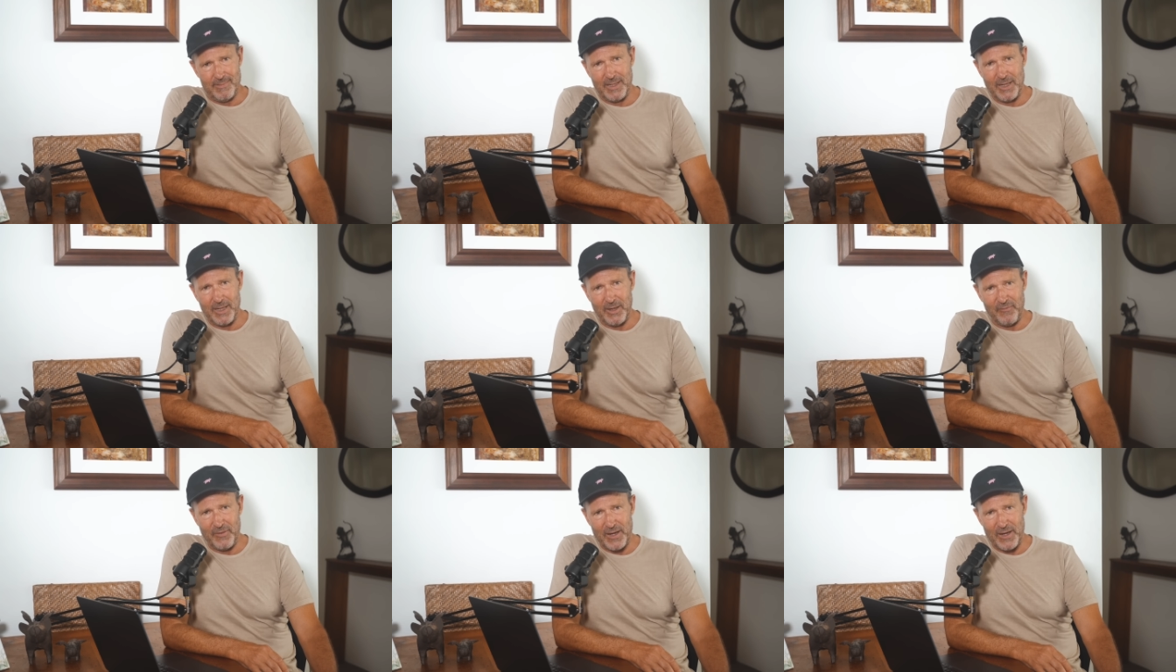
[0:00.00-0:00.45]

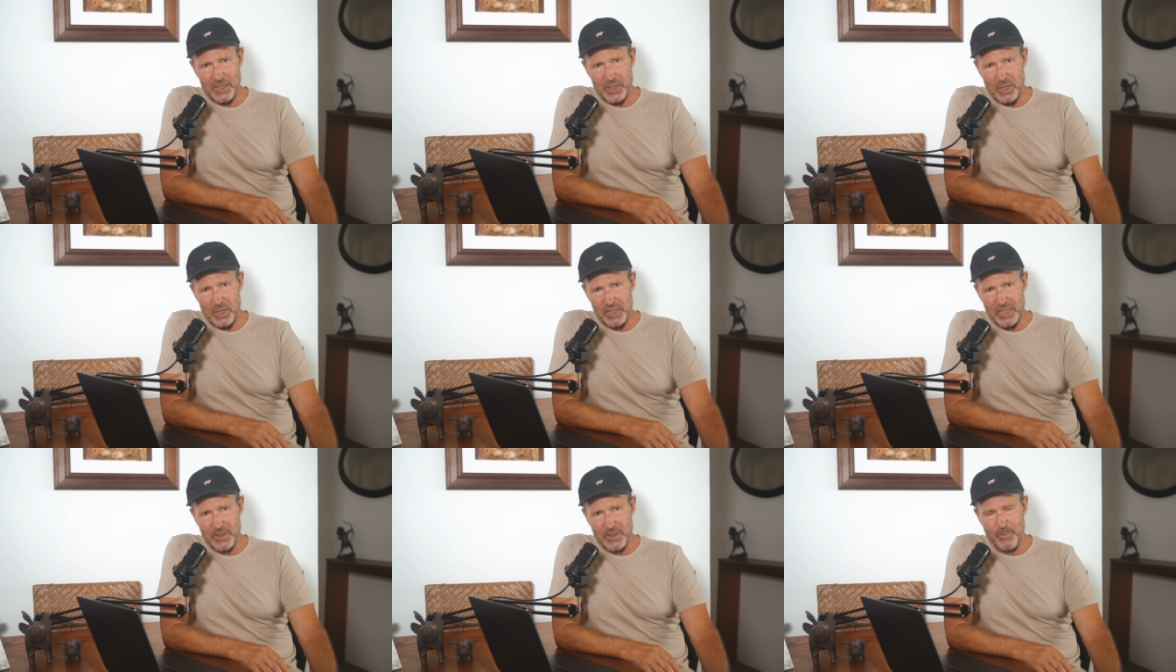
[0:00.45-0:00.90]

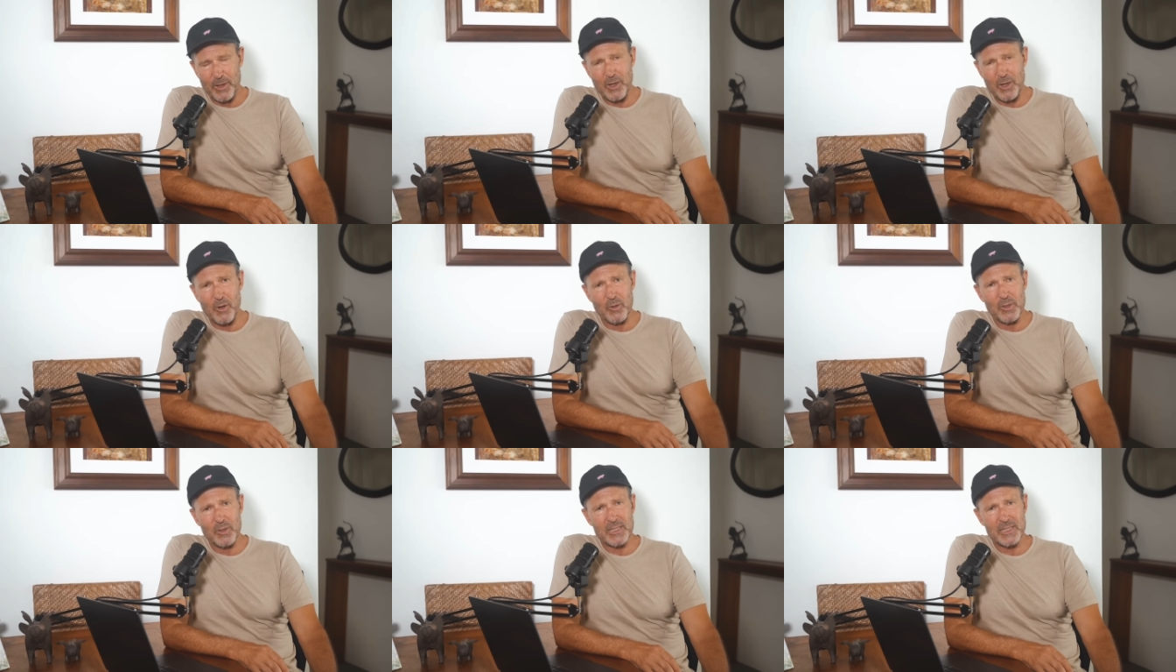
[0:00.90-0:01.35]
confessions
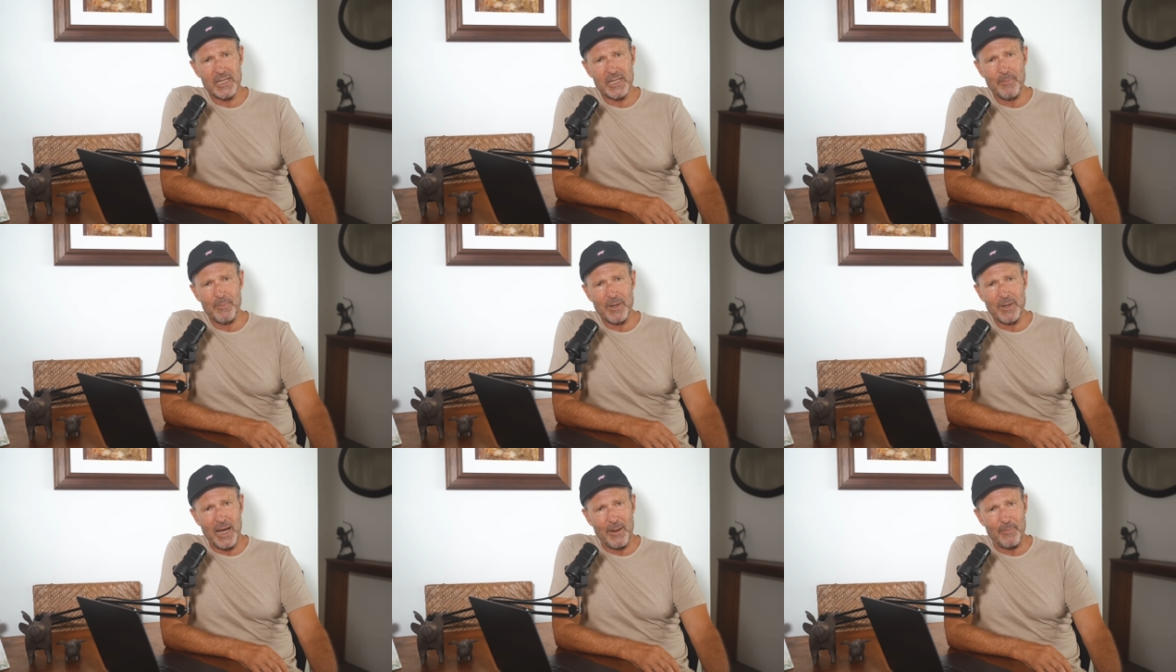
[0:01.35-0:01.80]
because
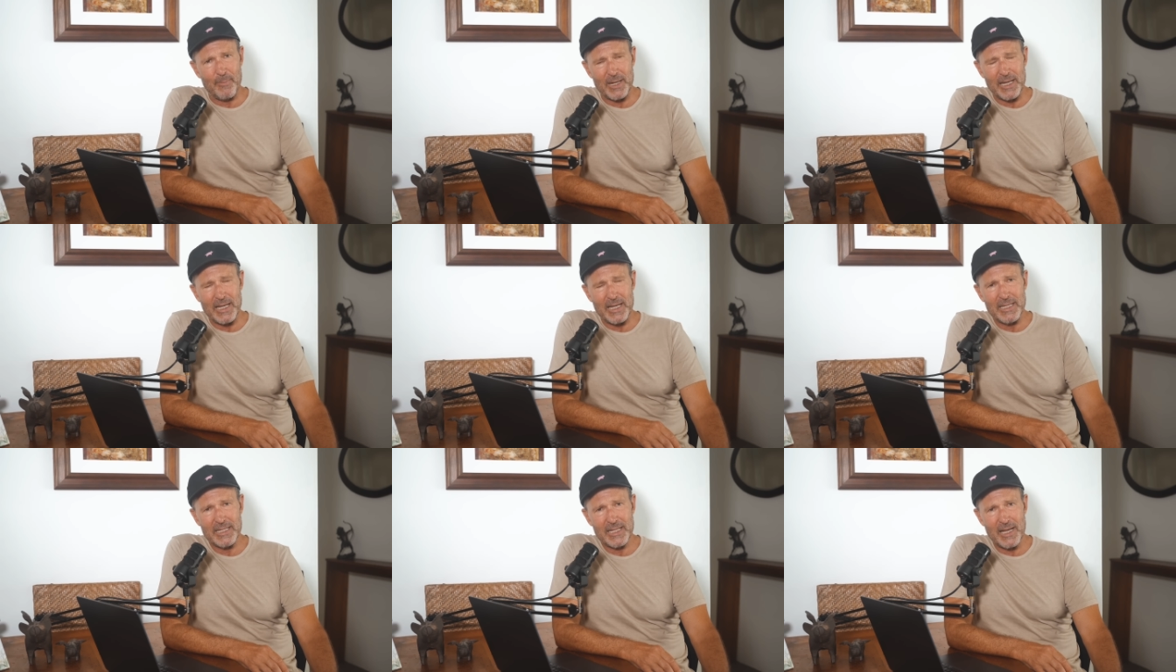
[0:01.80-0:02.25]
some
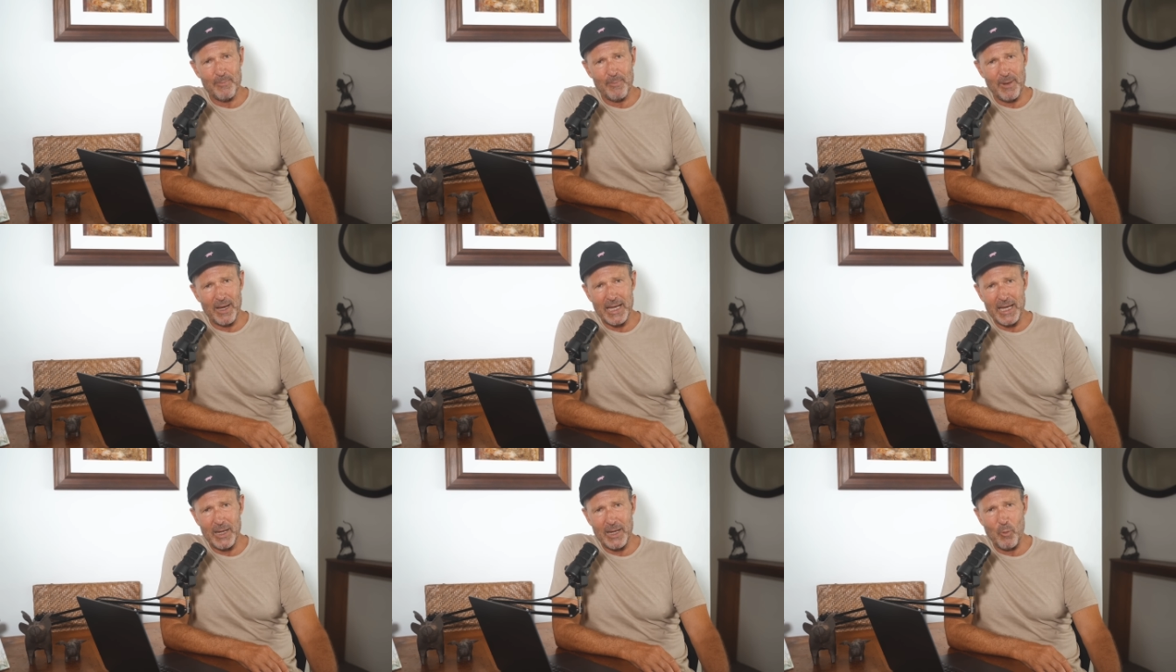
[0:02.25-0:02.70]
companies are
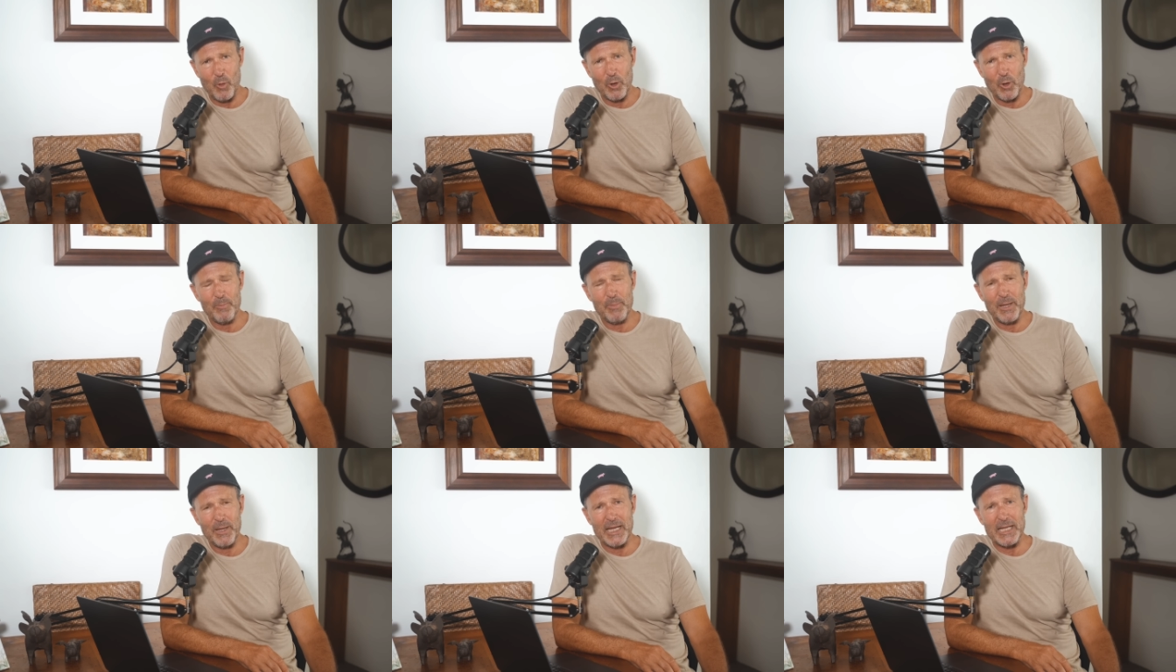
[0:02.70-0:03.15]
making what
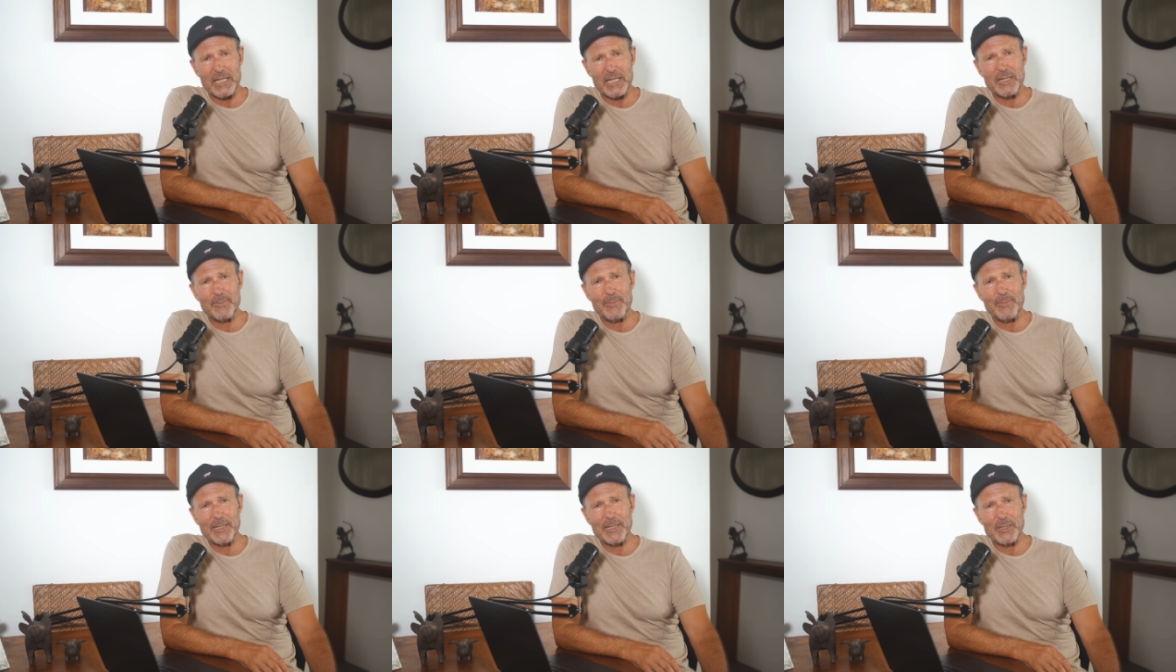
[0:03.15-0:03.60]
appears
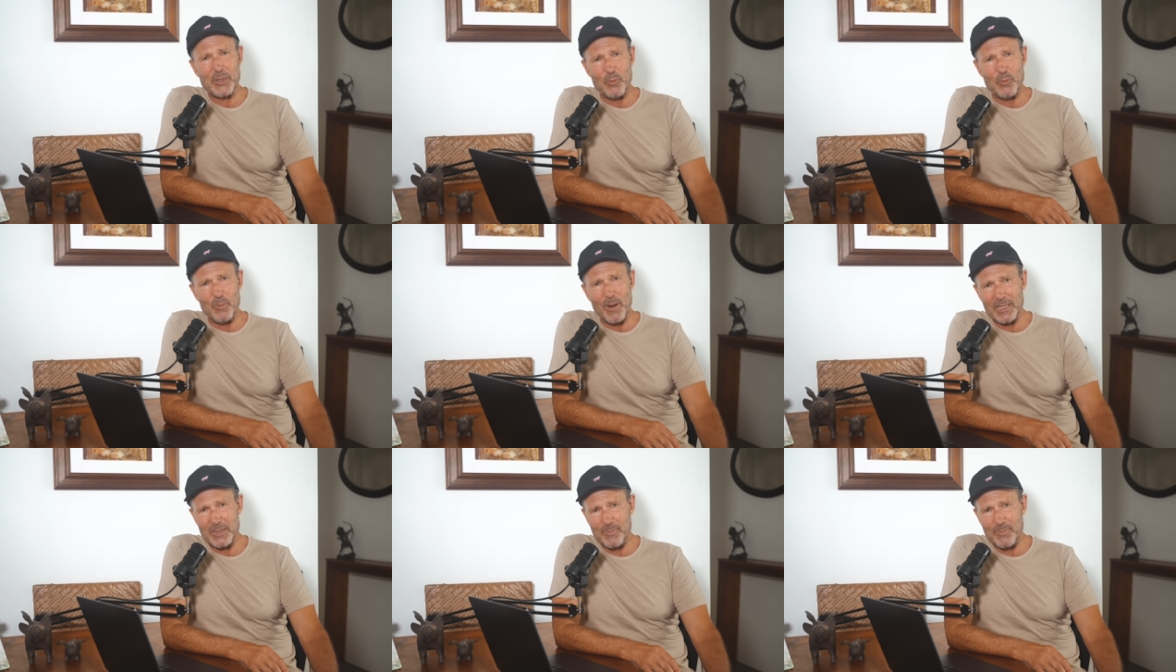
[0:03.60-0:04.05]
to be too
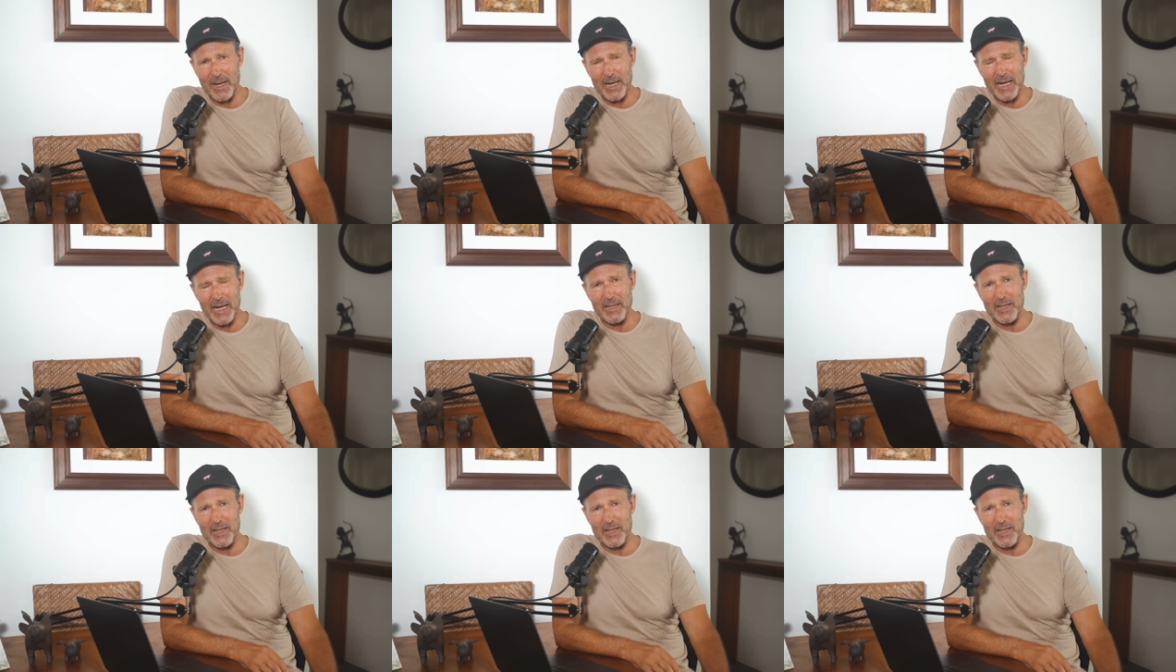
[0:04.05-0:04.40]
much money.